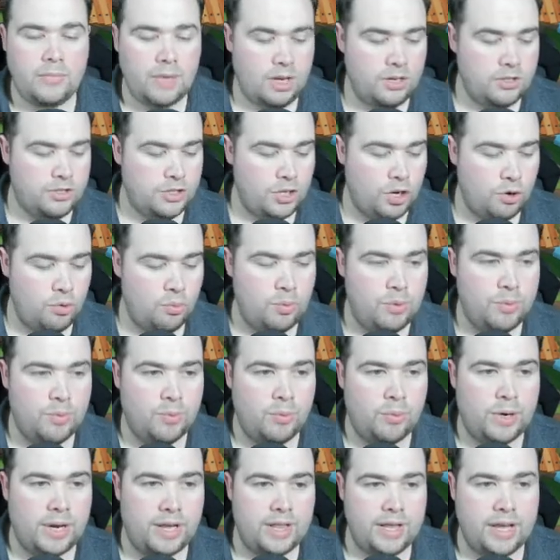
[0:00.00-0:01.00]
So we will
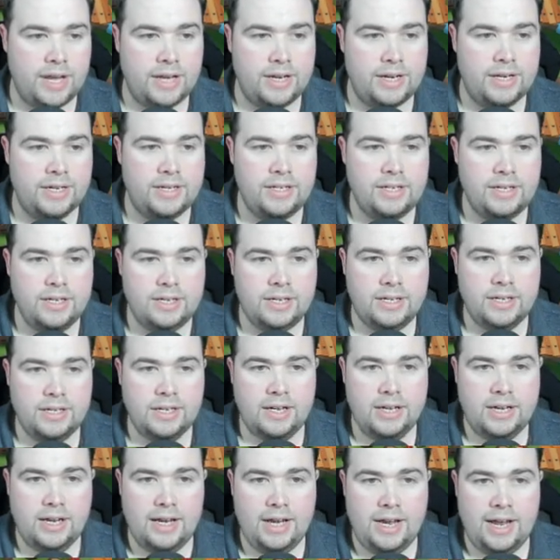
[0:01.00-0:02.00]
get that in
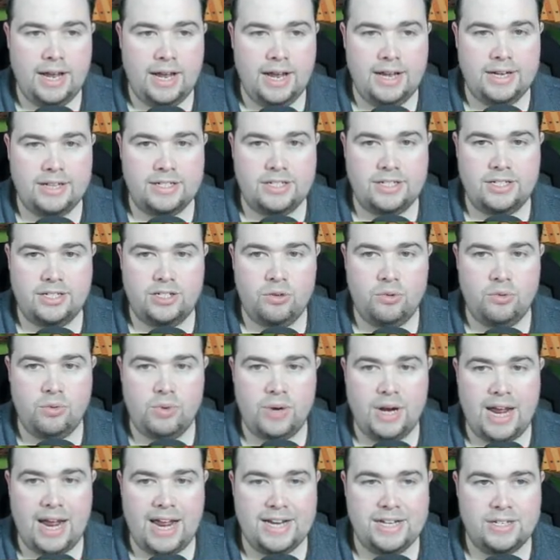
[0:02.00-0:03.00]
as
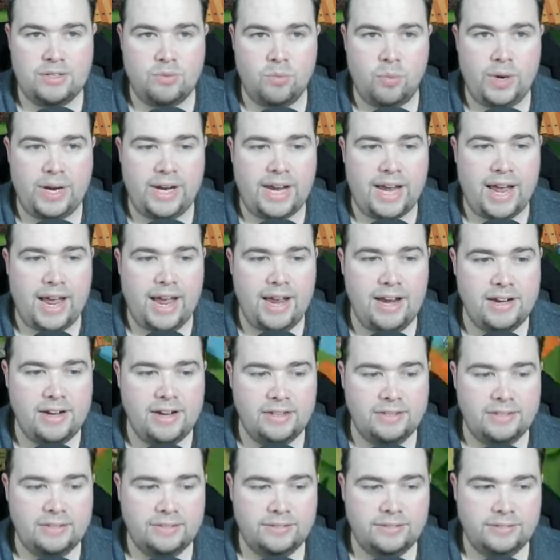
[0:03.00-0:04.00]
soon as we can.
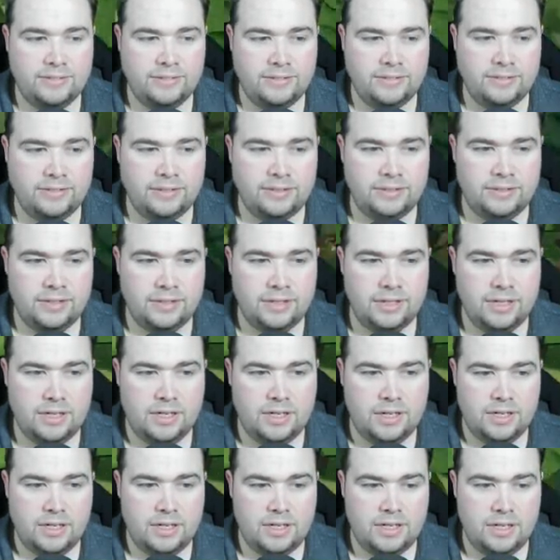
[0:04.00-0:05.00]

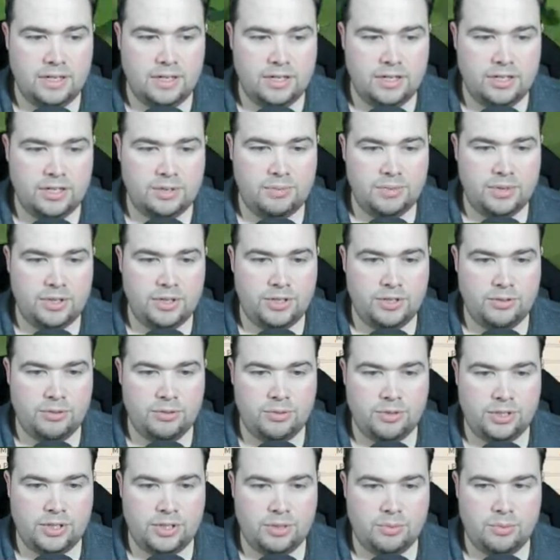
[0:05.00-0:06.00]
Let's just make
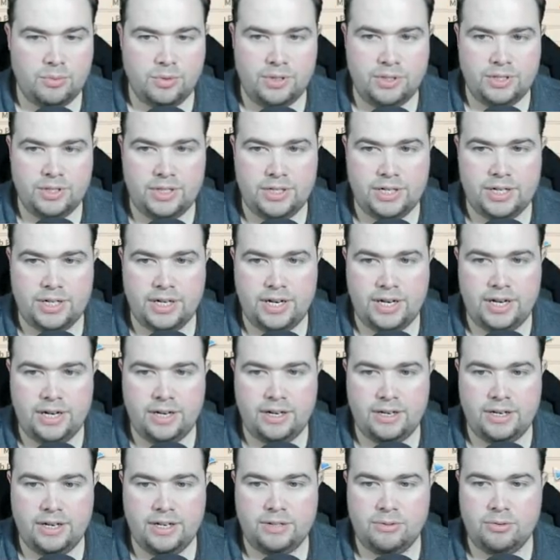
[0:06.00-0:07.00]
sure someone's in
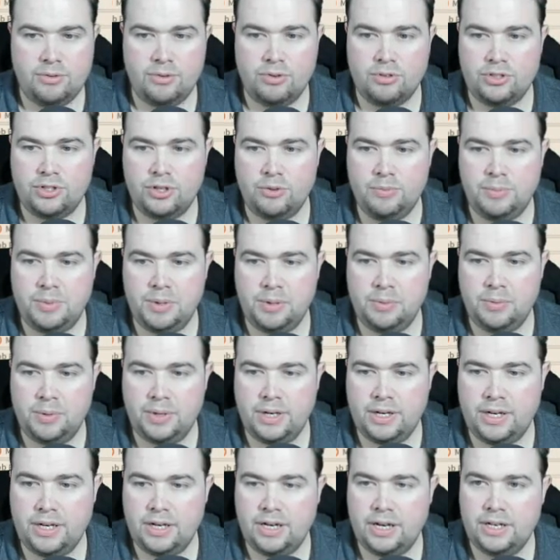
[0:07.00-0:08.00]
here. Yes, we've got 2 people
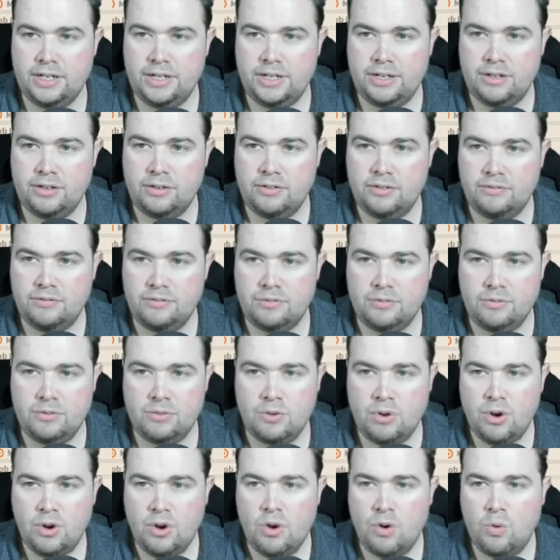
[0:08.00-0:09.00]
there collecting
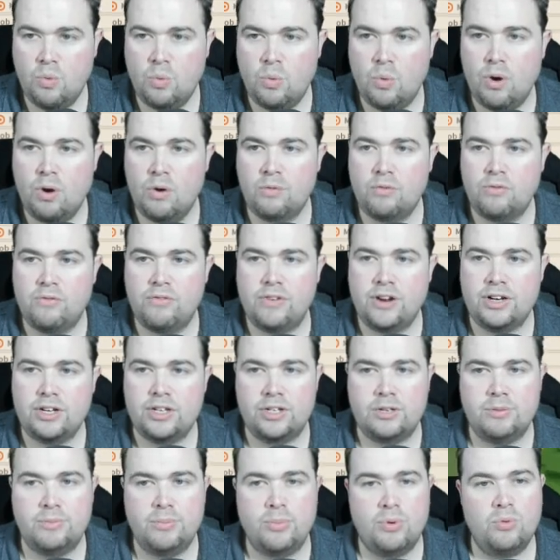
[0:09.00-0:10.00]
wild
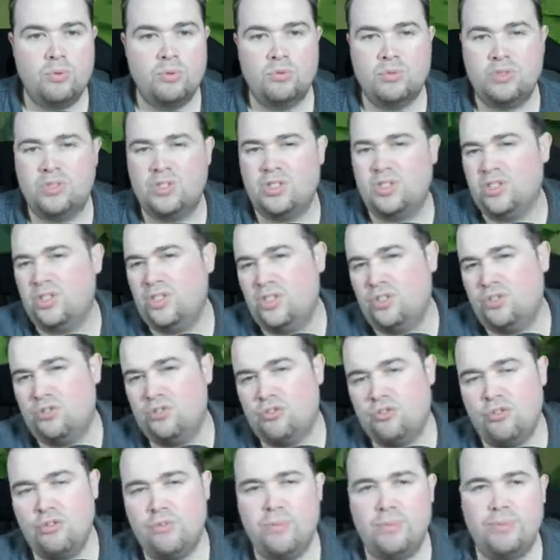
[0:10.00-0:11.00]
vegetables
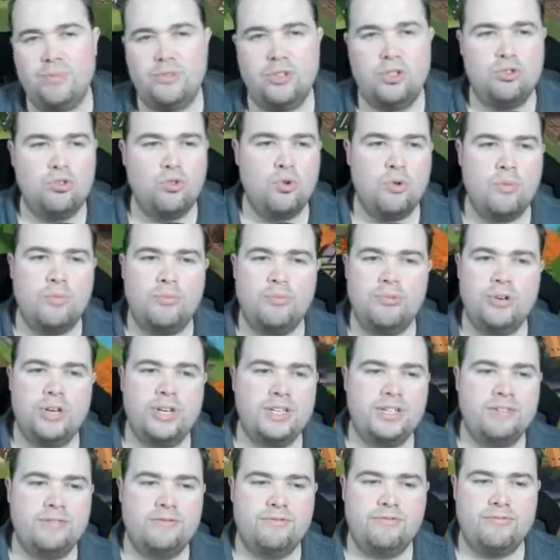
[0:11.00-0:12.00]
and
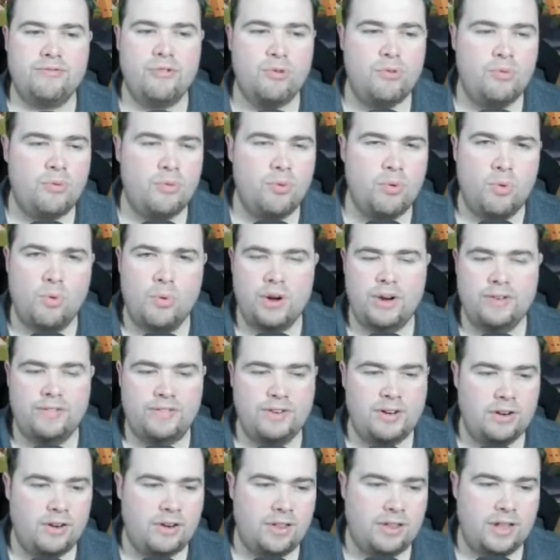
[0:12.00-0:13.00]
strawberries, fruit, or
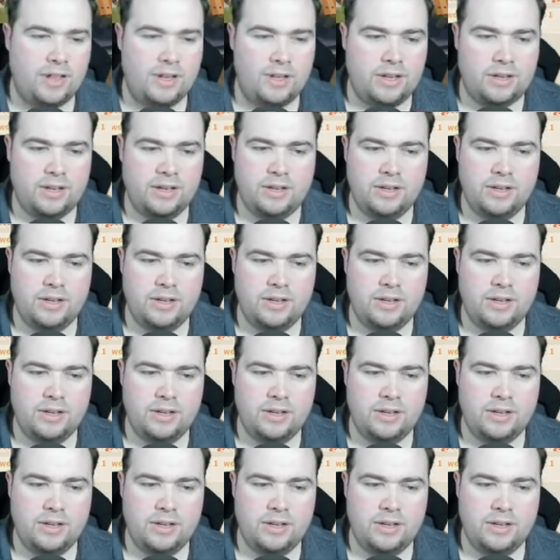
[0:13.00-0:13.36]
anything like that.